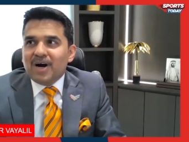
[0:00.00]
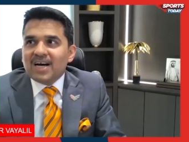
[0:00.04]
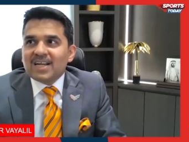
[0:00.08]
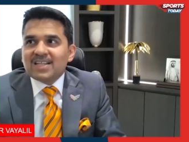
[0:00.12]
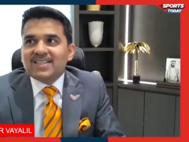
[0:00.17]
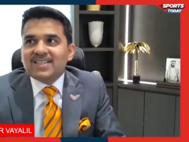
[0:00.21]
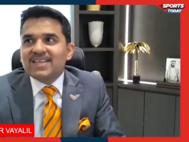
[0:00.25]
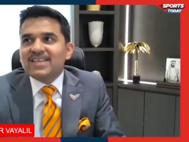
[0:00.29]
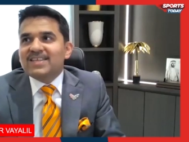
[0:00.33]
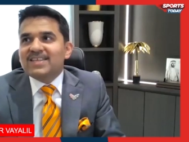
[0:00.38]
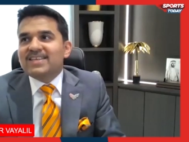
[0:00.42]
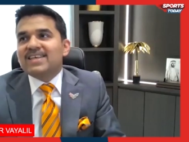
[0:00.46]

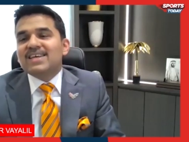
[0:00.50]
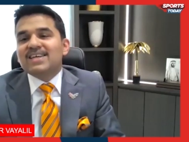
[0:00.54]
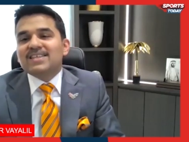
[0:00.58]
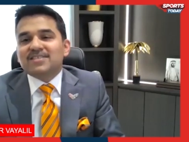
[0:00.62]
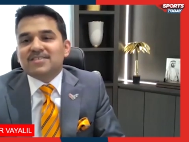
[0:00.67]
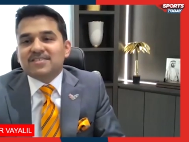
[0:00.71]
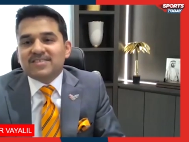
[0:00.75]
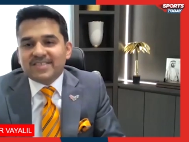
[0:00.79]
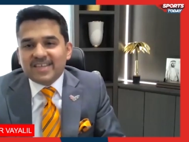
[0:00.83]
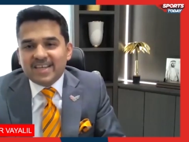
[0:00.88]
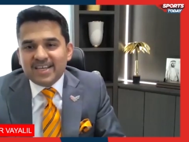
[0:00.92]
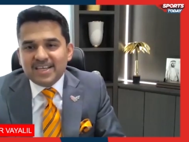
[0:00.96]
Our thinking
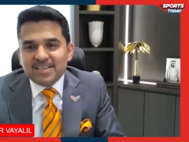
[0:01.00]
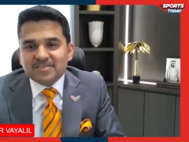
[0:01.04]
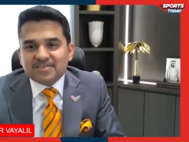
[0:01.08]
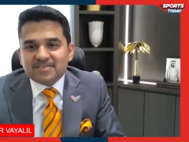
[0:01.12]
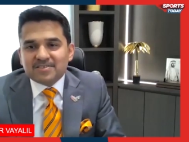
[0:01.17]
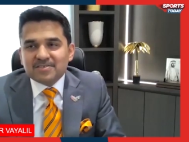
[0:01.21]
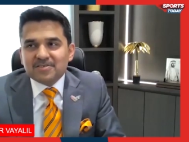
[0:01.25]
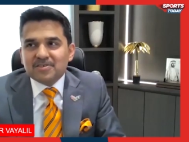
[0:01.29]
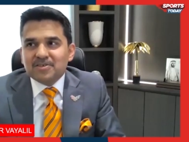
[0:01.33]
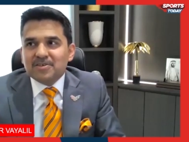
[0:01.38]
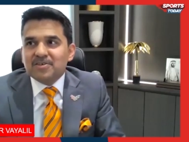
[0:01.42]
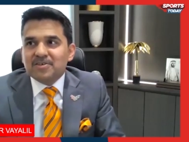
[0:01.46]
has
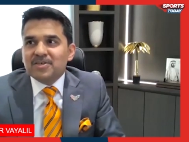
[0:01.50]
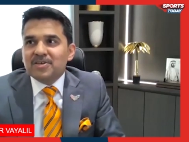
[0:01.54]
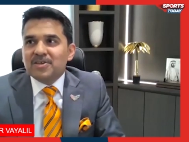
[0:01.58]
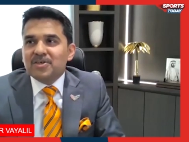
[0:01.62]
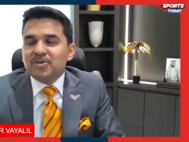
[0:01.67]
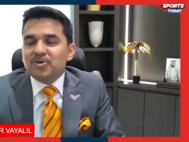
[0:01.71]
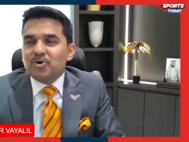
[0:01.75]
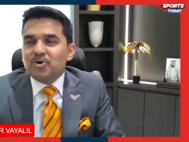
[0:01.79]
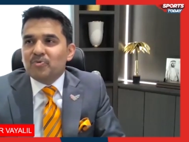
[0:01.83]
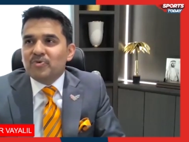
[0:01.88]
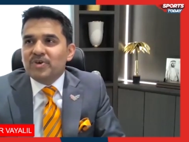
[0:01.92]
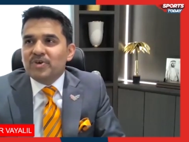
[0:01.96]
changed.
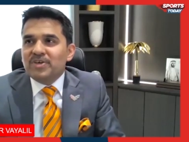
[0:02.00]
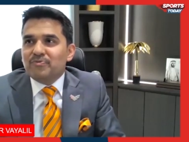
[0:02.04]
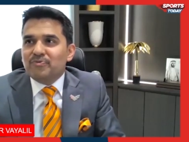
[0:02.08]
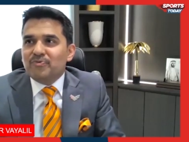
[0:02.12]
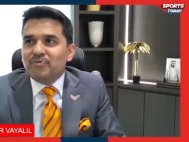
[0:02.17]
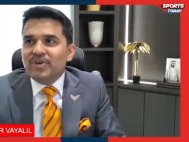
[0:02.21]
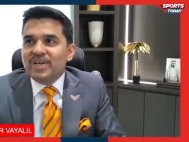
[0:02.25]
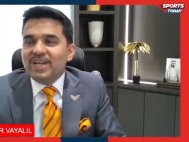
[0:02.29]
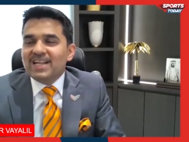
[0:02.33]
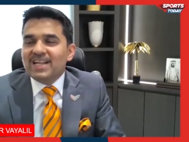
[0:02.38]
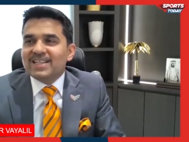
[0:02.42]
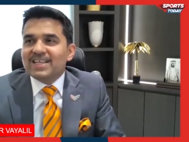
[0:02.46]
You know, we
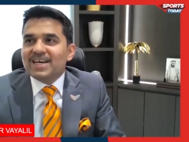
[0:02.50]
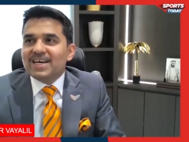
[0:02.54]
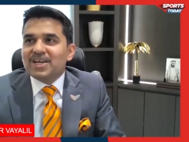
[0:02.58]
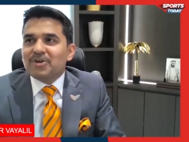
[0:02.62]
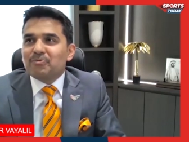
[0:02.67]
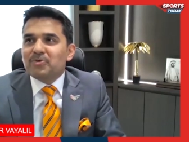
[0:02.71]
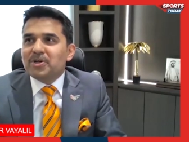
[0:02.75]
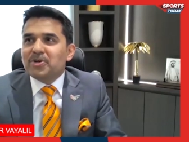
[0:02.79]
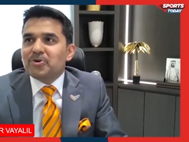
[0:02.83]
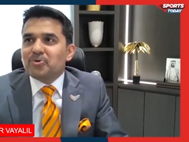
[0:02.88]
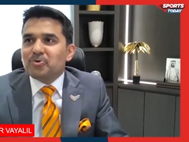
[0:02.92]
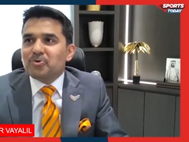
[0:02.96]
feel
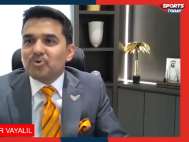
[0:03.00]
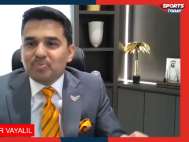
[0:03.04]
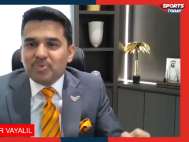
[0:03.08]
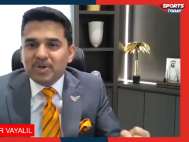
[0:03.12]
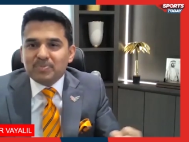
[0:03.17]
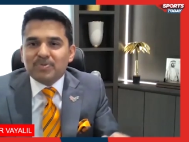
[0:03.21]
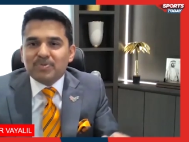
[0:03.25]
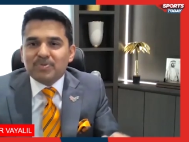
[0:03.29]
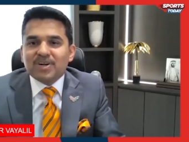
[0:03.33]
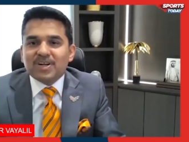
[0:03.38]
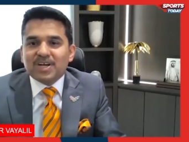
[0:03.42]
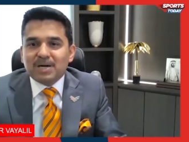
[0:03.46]
that when two
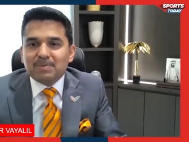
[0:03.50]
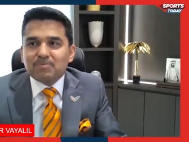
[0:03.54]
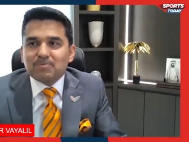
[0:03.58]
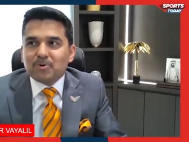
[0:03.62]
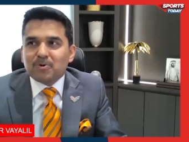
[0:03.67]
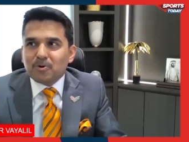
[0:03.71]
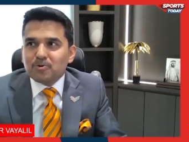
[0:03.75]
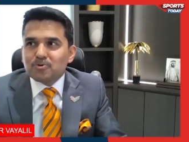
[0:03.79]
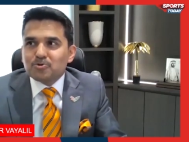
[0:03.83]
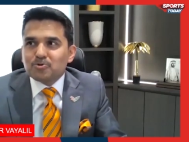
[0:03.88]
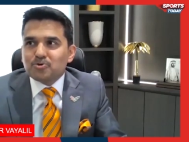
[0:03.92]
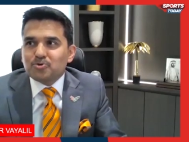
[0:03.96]
people come
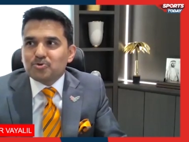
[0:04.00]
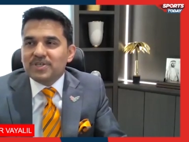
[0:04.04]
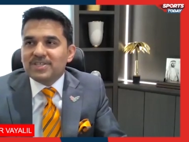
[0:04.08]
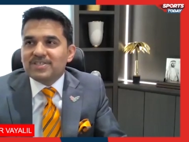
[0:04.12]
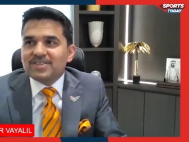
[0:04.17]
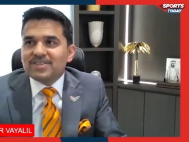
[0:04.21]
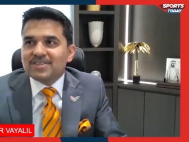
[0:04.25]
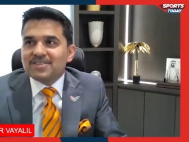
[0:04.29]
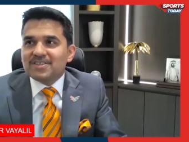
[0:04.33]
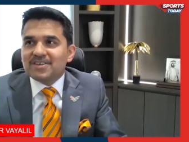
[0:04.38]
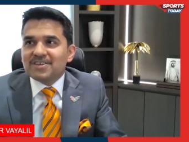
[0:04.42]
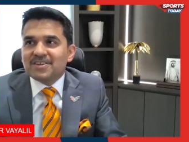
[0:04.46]
close to
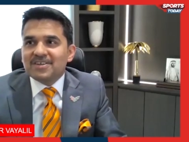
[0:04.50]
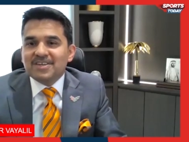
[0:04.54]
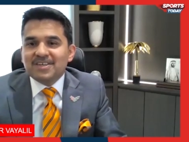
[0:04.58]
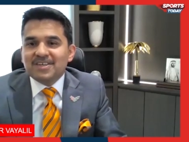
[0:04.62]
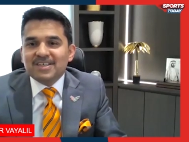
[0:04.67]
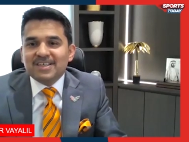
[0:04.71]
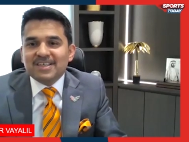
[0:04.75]
each other,